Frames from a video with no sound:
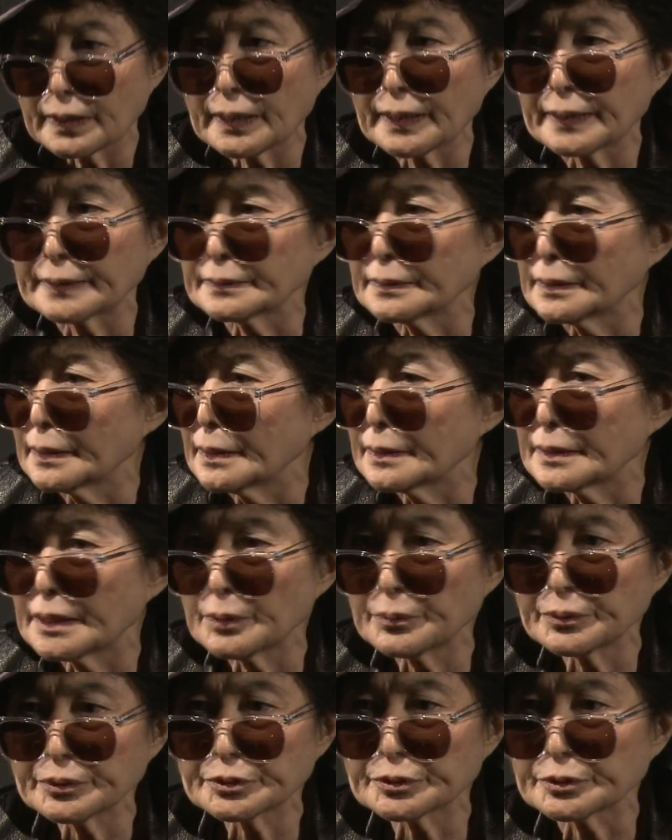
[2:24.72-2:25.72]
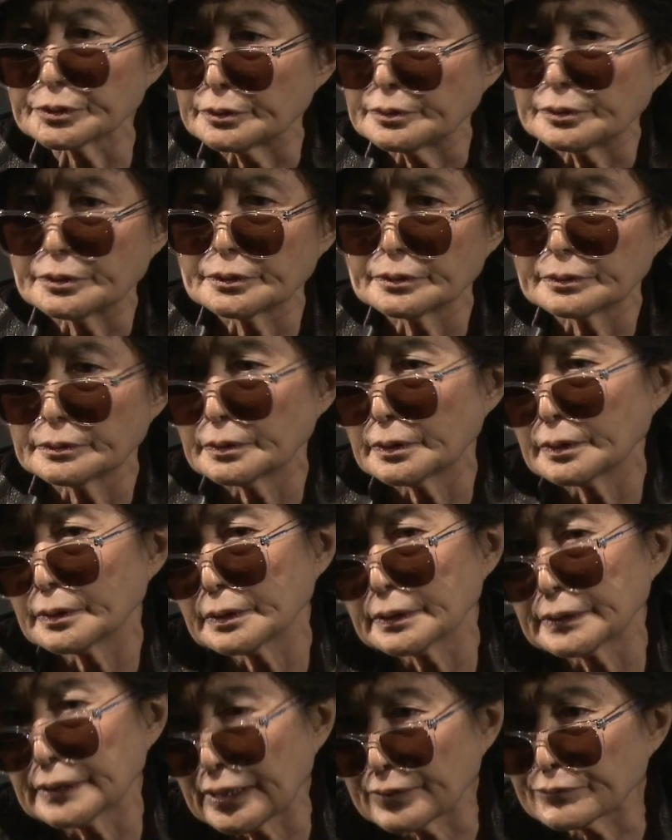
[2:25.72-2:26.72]
And they were
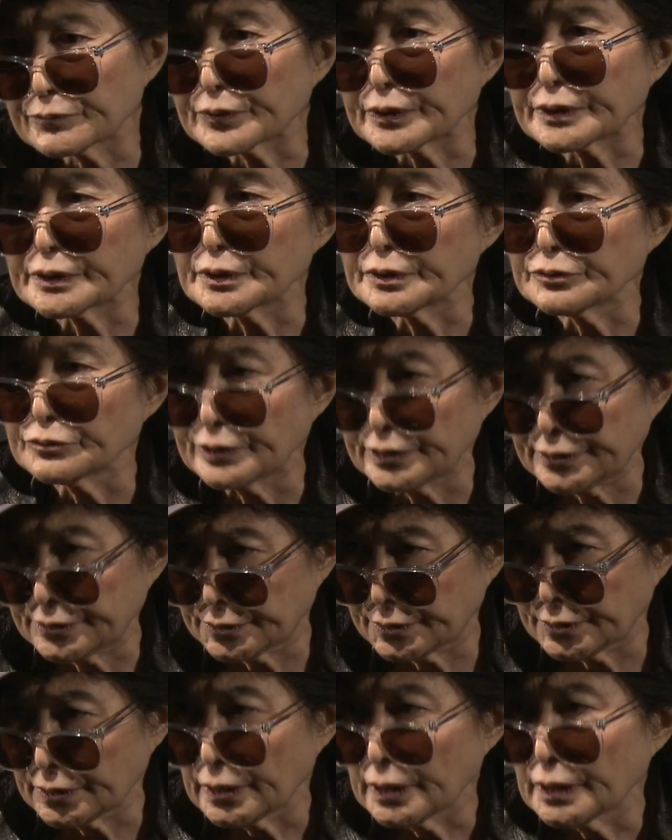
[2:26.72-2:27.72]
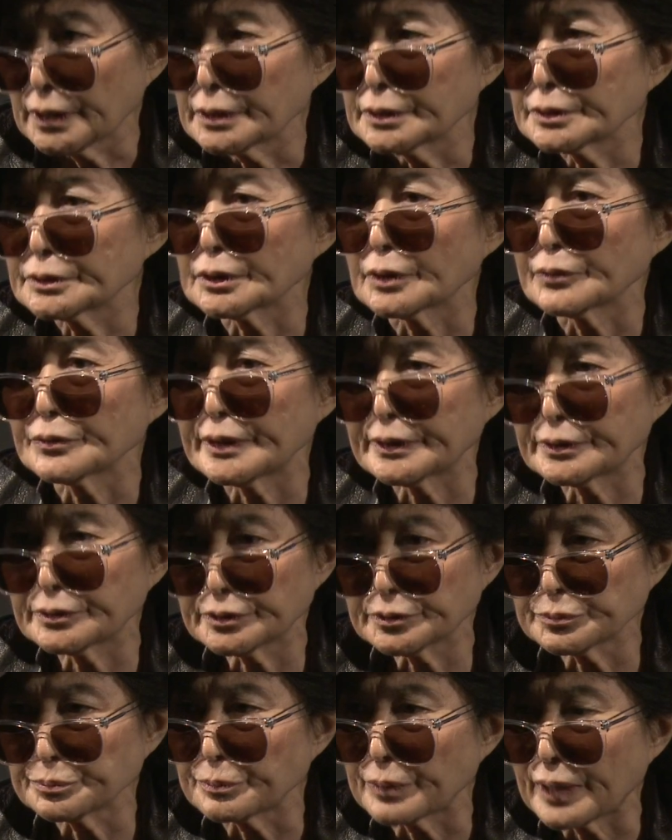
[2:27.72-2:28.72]
not very rich, so they
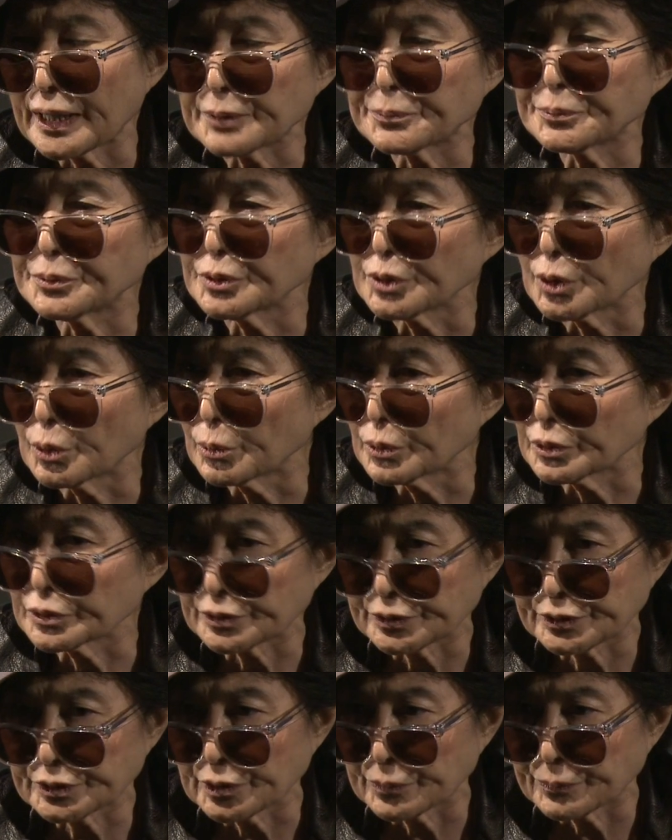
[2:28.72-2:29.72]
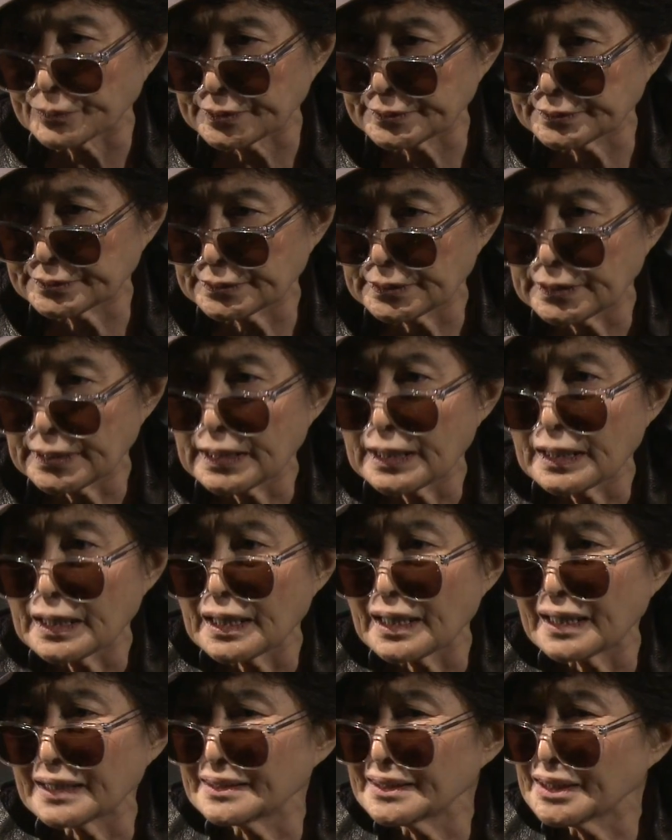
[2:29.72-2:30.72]
couldn't buy pure water so much.
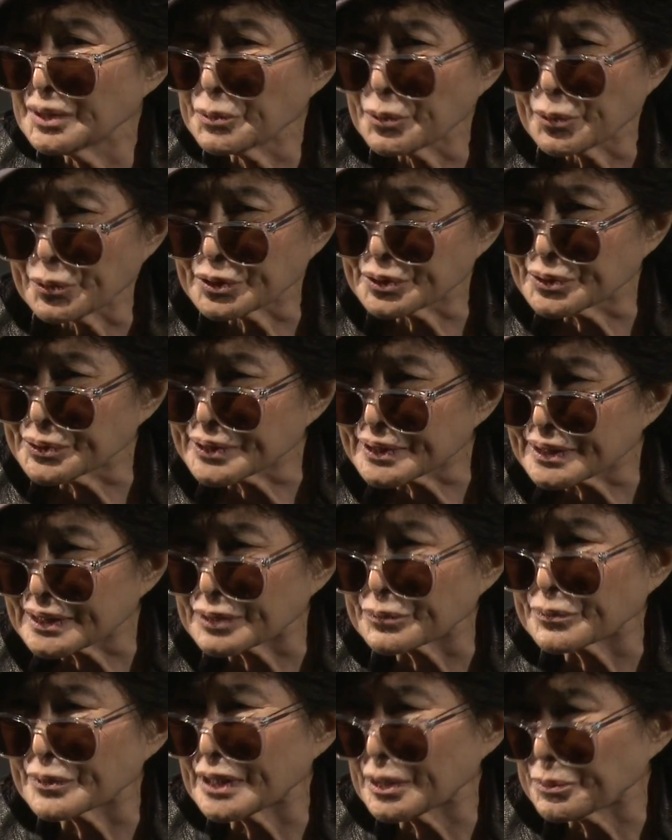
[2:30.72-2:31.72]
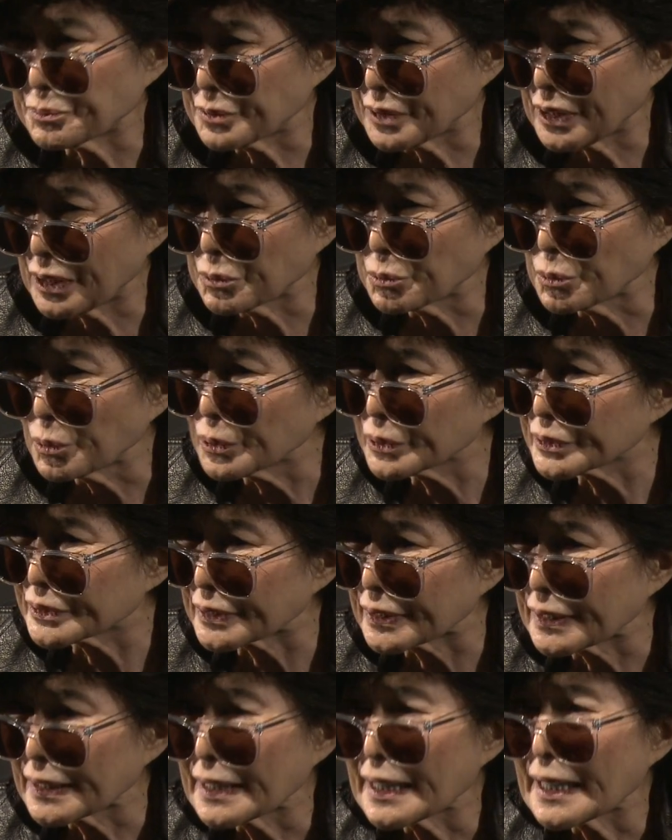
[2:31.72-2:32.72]
And they were cooking with that brown
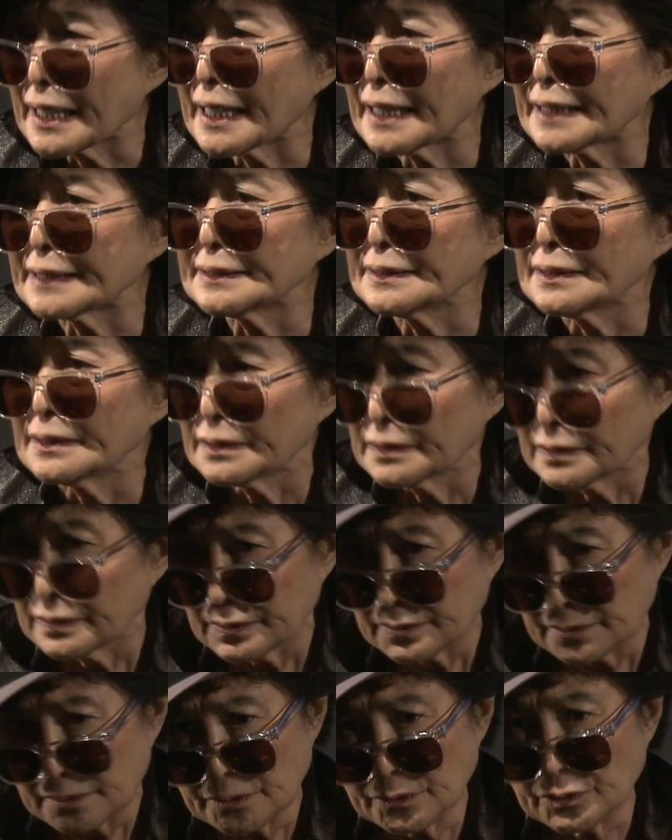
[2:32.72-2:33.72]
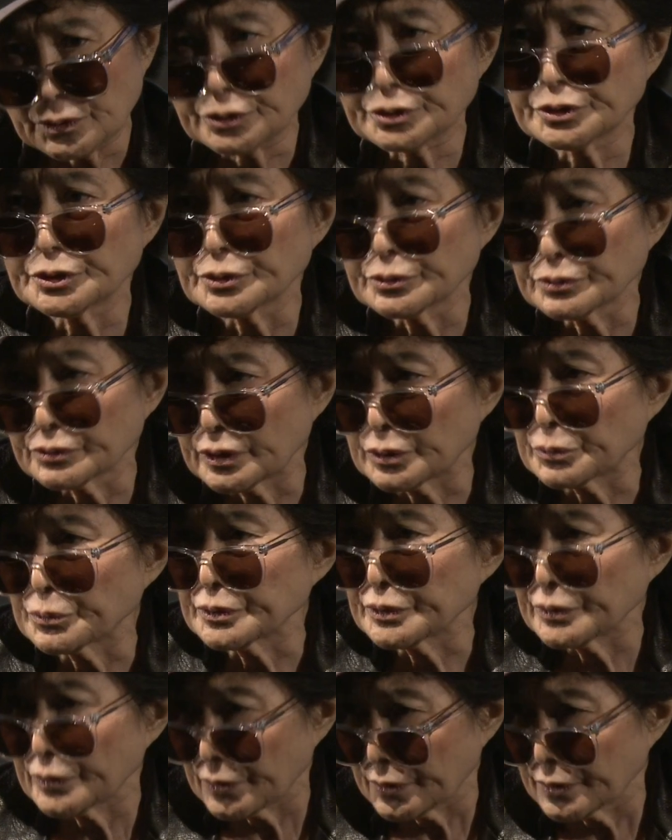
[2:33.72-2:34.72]
water, and children
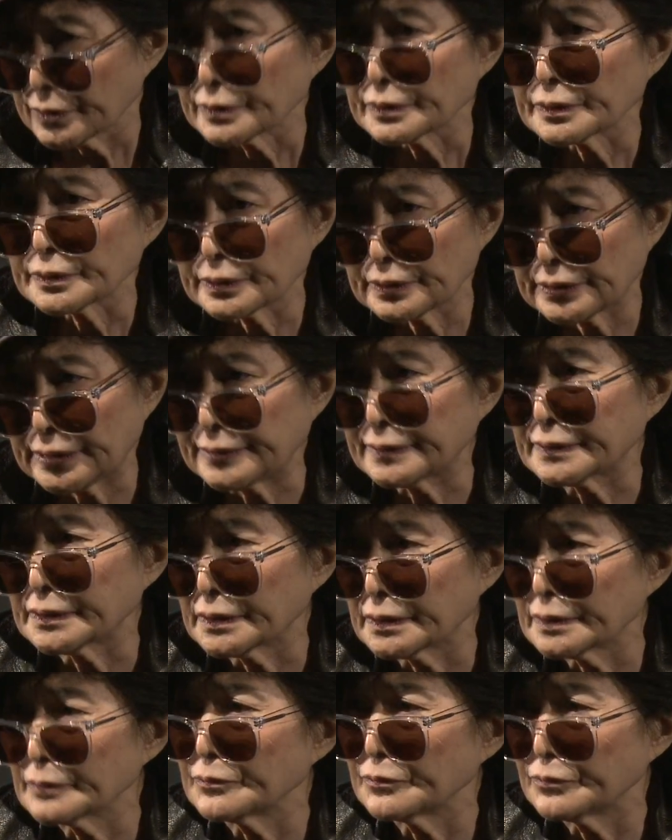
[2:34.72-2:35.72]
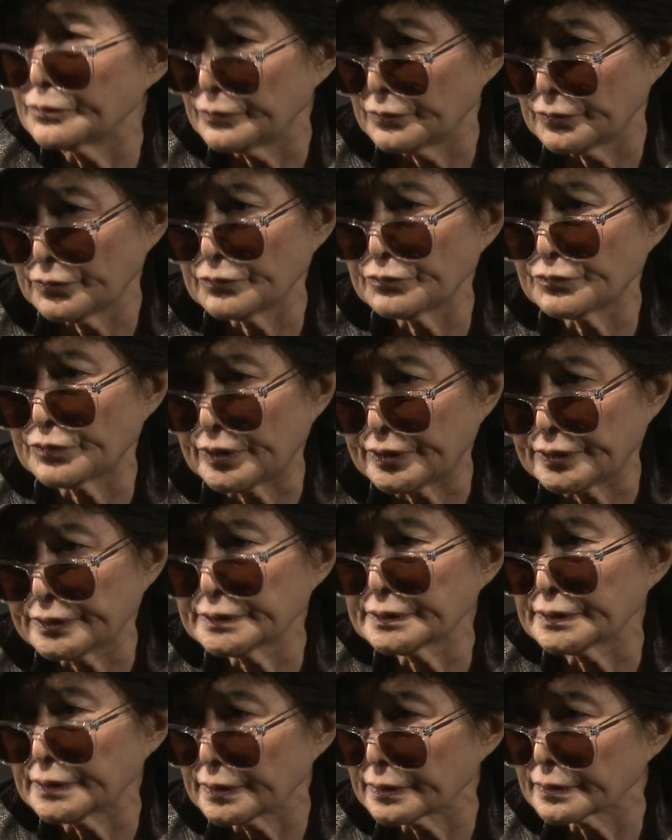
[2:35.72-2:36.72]
were getting very
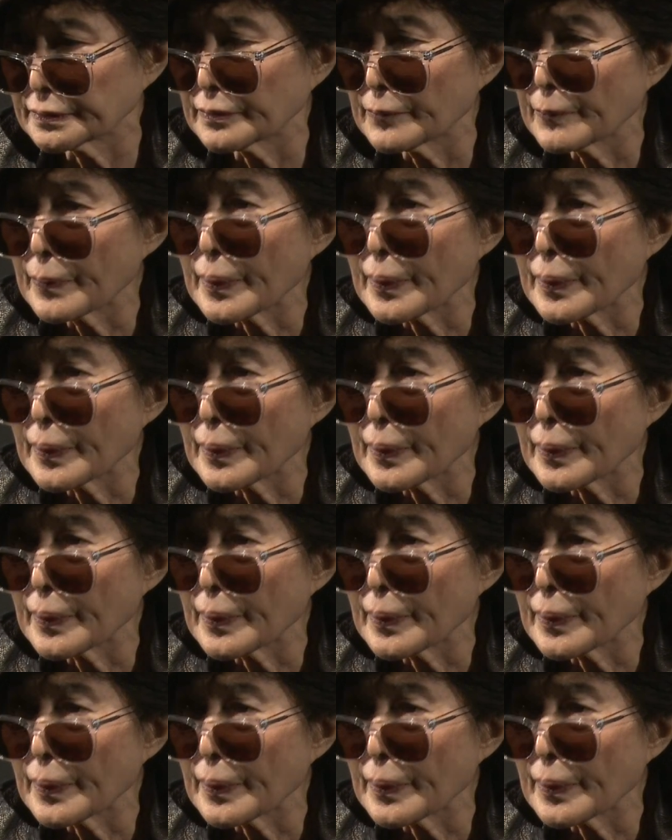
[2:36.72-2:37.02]
sick.